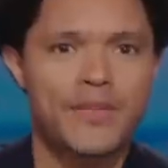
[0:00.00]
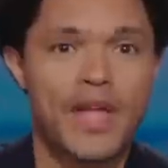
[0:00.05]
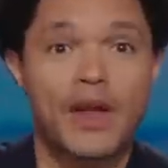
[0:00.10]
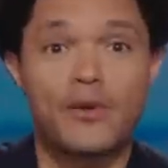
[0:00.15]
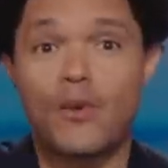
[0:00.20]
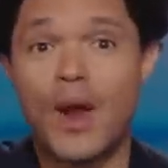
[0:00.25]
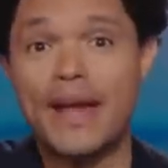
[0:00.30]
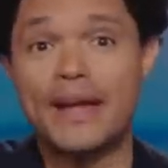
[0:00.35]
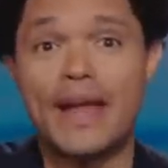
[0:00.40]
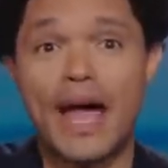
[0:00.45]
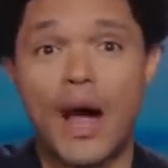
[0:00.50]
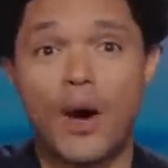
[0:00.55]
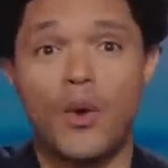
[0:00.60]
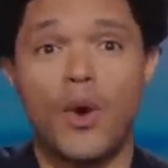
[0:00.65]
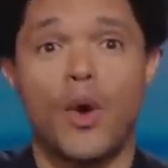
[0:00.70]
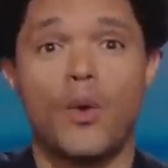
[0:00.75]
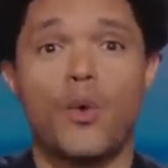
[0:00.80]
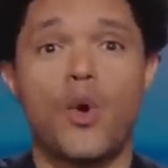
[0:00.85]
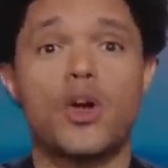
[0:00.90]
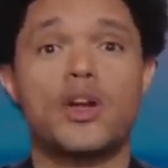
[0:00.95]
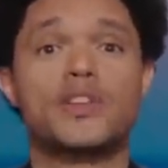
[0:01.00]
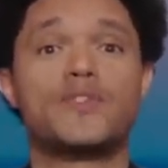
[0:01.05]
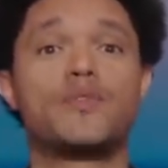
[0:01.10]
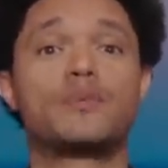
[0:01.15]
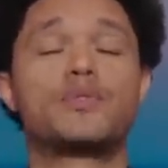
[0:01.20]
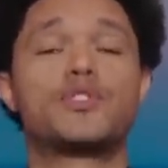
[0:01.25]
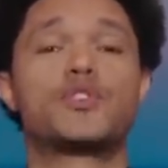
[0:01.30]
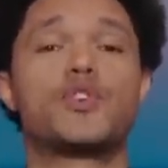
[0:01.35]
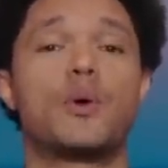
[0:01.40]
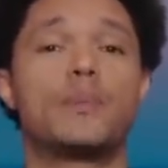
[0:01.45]
And right now, workers
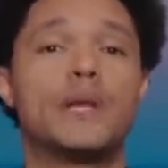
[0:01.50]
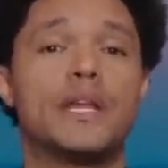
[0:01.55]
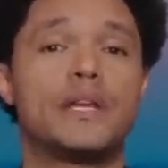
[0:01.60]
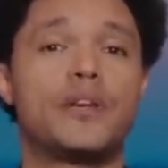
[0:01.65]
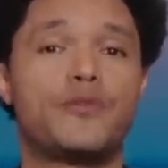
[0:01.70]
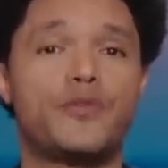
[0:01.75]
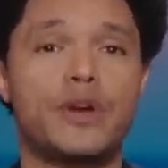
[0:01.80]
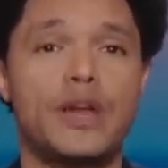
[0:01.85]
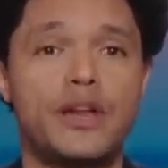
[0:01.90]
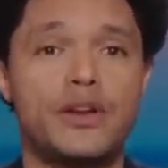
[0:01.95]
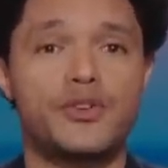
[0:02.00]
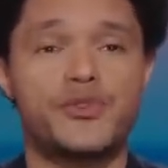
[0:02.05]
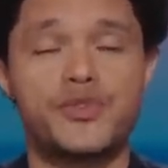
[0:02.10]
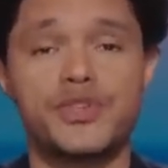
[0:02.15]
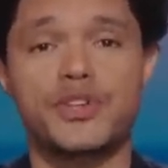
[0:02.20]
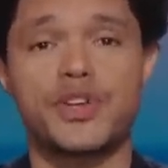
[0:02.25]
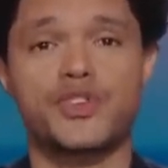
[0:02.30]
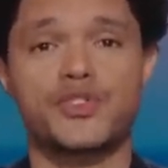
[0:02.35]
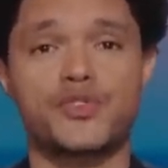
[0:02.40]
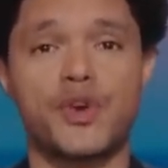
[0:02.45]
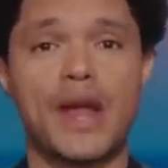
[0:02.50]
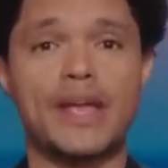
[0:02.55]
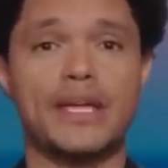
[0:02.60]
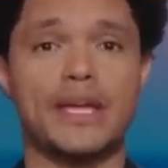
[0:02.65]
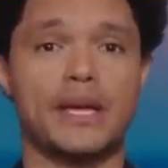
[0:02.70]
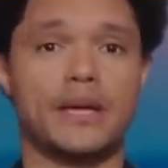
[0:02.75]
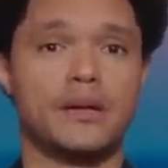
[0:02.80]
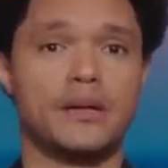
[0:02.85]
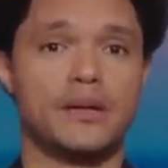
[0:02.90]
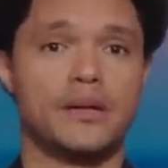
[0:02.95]
from so many different industries are
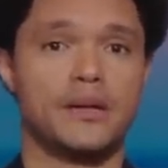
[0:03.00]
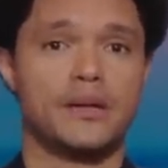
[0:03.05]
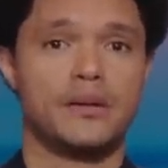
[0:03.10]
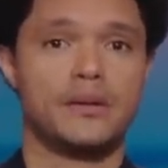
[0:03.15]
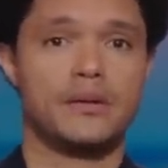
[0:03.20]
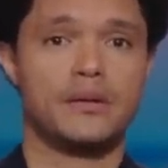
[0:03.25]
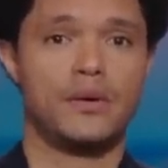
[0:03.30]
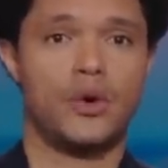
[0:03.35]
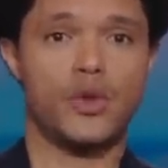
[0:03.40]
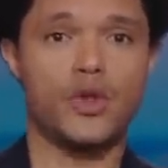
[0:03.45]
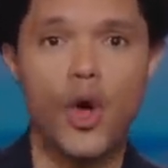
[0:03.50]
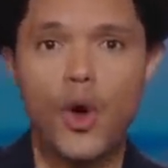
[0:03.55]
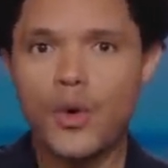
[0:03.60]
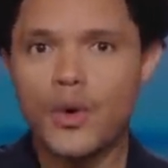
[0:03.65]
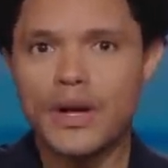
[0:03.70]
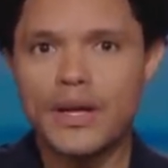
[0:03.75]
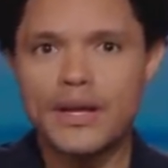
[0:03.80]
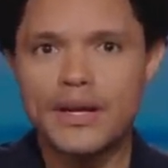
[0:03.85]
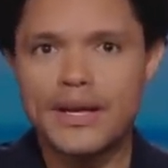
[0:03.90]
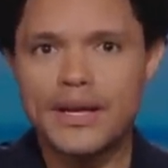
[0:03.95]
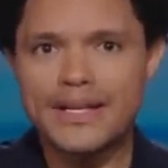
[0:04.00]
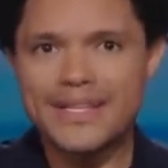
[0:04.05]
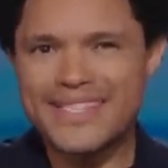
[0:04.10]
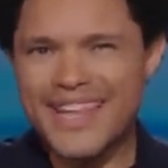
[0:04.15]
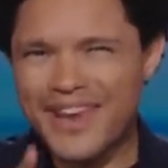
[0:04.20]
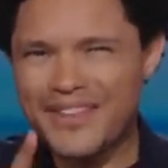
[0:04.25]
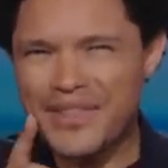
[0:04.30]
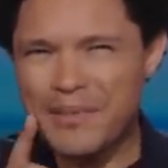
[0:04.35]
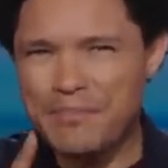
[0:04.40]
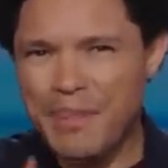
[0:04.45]
striking. Although, it's
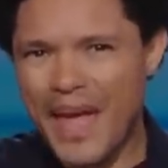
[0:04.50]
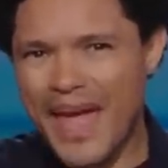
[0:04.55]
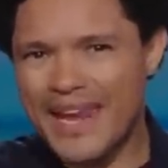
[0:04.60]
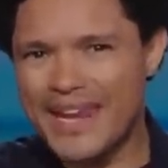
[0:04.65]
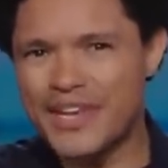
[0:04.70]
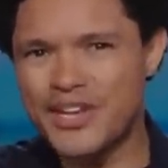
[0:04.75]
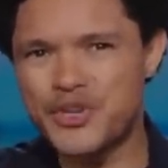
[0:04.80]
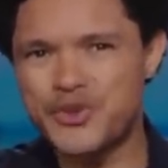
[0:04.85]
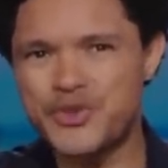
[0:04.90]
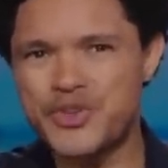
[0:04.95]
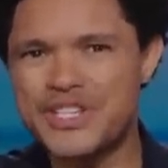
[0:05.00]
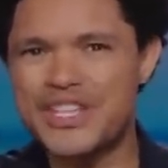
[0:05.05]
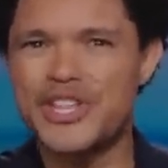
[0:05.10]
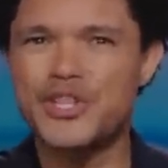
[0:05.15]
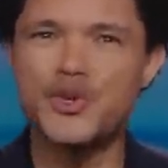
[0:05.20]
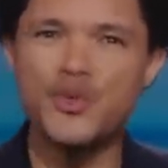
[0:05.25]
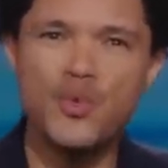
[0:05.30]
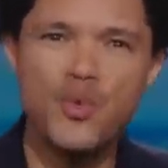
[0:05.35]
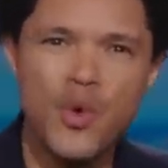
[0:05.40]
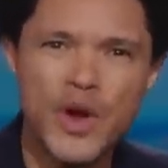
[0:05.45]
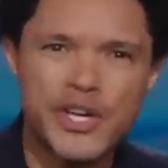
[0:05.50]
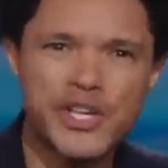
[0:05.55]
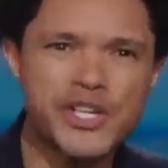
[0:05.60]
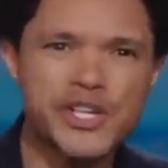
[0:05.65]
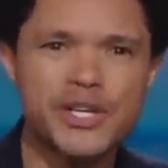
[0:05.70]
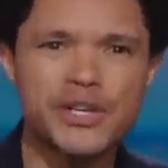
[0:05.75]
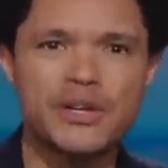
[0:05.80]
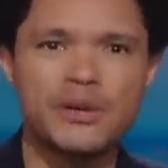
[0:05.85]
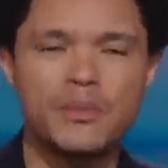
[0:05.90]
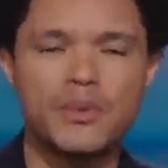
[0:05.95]
none of the bad industries that you
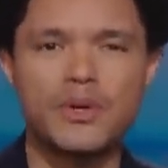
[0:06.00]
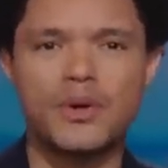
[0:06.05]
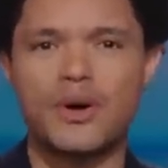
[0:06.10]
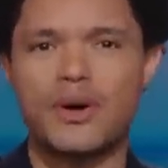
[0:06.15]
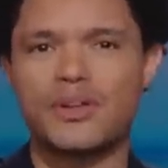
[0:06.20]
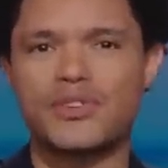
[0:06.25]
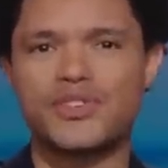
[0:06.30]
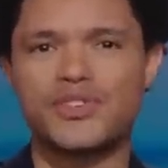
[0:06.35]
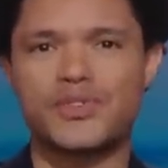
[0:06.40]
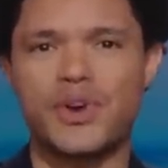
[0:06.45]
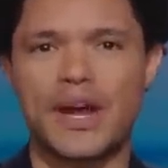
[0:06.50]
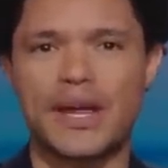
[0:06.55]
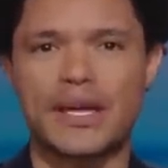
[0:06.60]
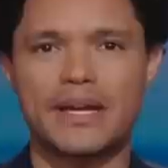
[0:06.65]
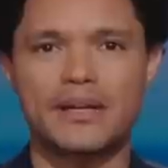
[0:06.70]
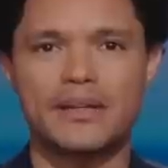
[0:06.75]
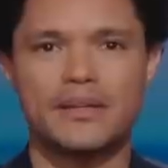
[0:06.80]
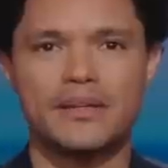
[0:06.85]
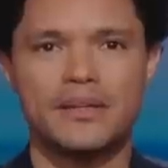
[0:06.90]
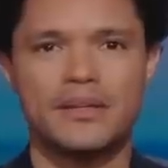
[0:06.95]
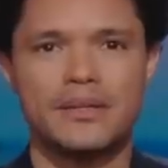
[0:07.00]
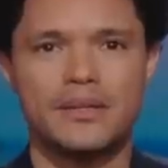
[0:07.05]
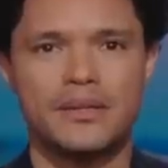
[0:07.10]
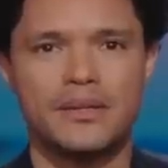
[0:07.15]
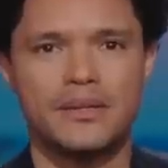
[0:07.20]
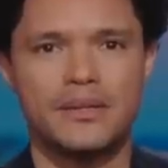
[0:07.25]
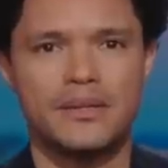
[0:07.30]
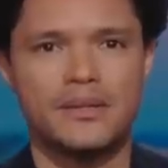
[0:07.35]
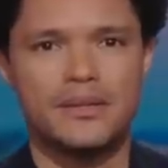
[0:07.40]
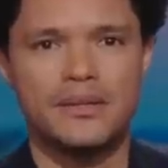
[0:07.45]
wish would go on strike.
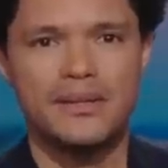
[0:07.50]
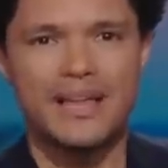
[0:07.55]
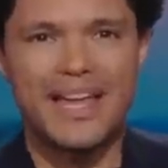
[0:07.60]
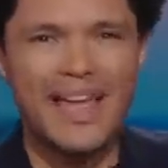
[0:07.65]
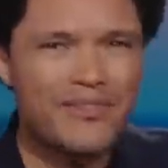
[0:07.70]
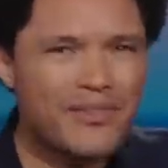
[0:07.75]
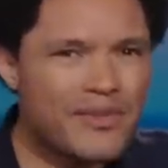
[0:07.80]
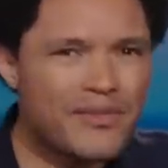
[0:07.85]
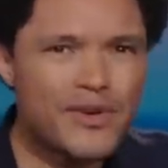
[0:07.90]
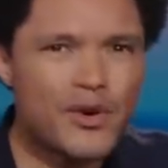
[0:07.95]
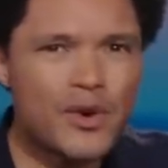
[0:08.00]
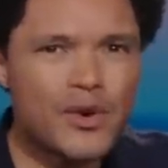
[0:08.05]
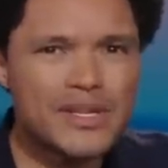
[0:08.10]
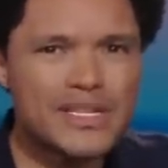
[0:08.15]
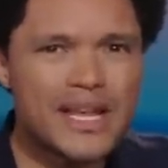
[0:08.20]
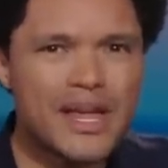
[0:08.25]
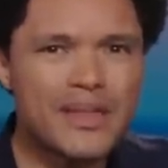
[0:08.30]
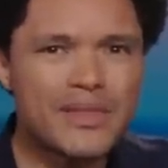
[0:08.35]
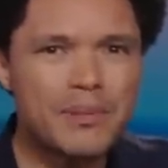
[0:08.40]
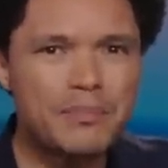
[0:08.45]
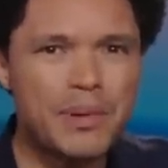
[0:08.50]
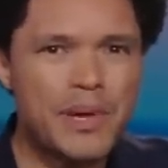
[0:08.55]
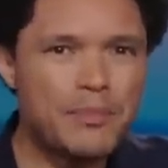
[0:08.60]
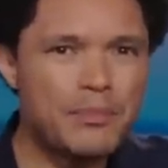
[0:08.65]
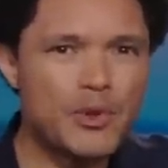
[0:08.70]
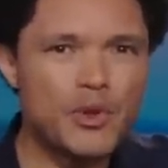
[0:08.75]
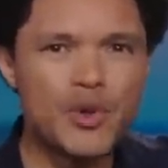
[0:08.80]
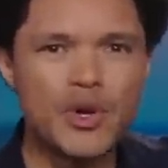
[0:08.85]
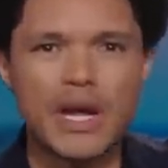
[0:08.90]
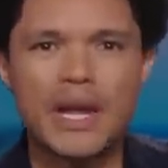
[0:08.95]
Like, have you ever noticed how the
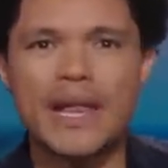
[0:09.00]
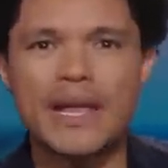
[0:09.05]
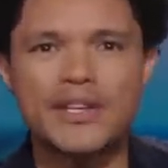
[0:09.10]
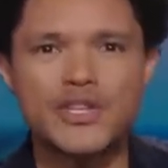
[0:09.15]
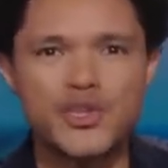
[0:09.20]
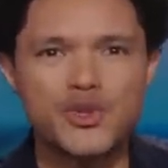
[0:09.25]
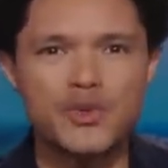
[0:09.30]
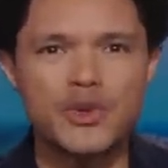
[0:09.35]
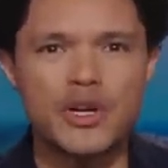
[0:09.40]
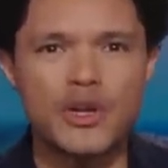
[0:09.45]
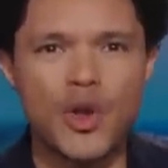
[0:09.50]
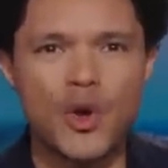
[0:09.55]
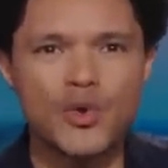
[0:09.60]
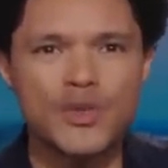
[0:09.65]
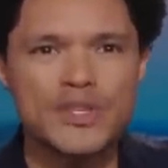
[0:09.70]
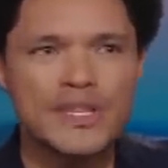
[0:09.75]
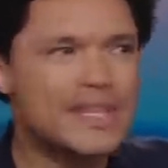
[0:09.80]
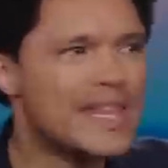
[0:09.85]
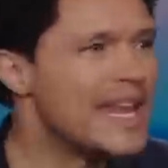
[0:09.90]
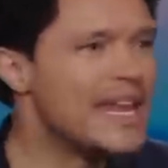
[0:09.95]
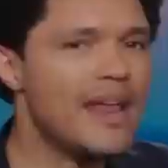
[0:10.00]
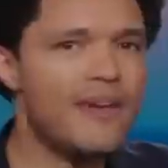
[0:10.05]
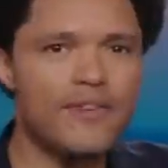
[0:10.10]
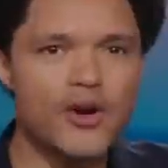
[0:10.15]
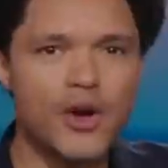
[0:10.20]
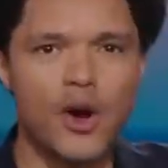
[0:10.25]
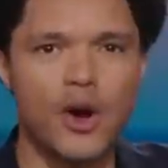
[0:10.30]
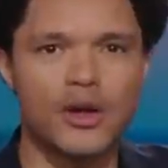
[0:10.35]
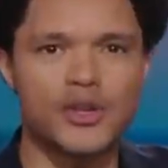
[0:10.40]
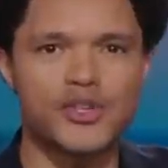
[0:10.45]
people who collect student loans, they
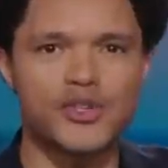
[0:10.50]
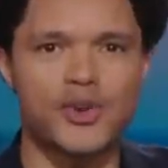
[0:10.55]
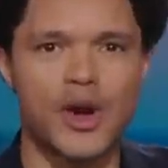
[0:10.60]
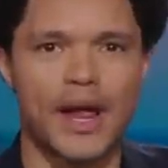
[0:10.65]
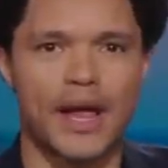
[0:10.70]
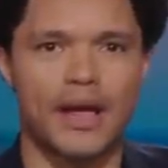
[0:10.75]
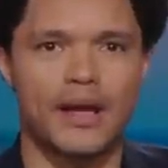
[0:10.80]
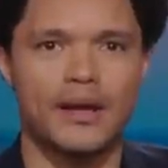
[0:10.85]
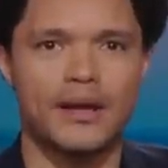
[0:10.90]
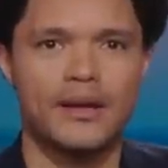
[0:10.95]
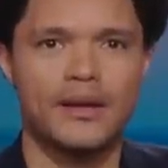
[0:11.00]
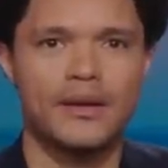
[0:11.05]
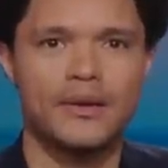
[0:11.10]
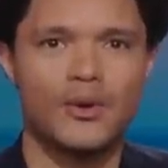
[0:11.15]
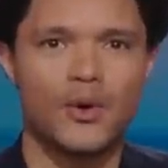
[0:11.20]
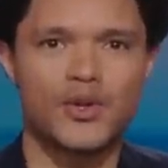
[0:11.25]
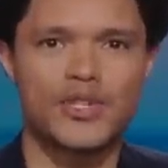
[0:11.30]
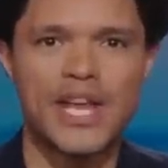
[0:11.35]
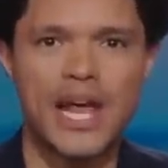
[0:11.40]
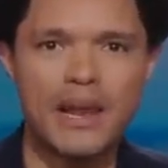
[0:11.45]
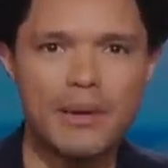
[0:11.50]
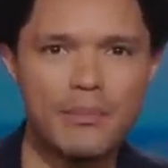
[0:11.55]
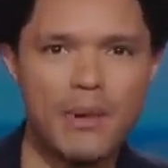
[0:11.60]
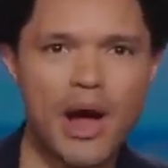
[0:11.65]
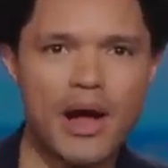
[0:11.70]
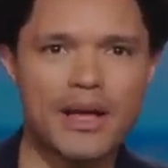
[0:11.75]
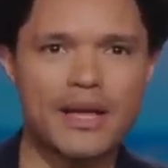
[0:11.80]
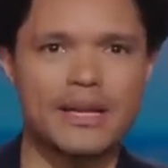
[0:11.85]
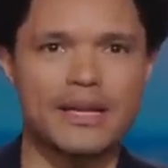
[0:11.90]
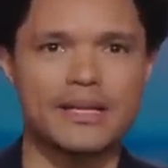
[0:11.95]
never go on strike? Or
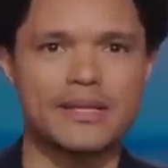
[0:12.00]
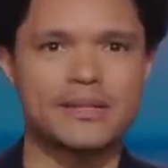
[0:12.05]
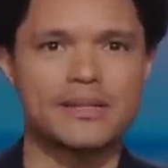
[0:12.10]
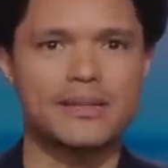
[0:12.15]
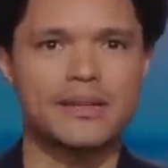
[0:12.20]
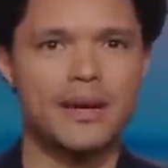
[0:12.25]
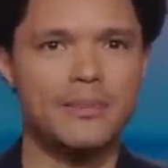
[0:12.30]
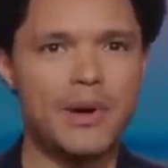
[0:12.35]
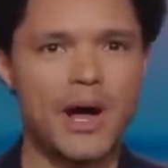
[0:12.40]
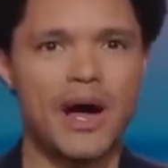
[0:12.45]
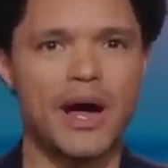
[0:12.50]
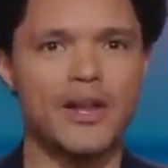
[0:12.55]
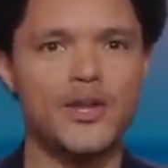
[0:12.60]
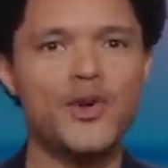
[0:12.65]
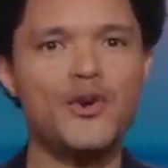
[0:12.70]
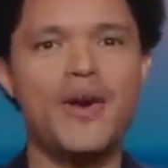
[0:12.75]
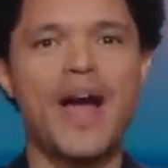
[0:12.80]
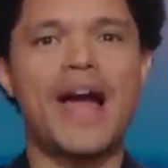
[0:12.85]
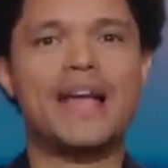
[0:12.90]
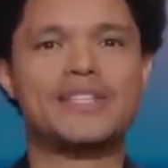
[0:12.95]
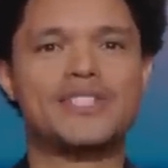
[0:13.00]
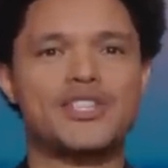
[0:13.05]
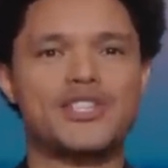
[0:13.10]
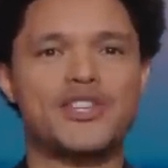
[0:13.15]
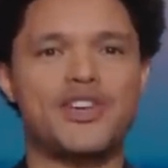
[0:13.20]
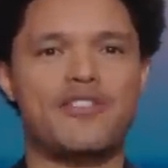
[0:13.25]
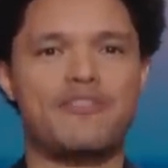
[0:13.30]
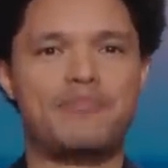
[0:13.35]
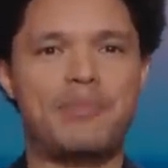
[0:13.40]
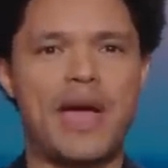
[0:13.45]
telemarketers. Come on, you guys
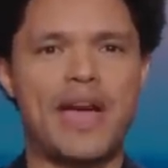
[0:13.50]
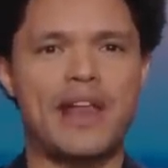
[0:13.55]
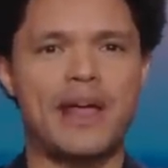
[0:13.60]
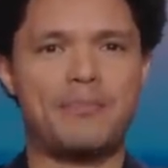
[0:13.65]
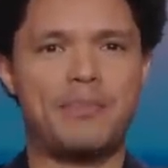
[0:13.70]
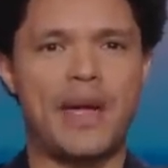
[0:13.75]
deserve better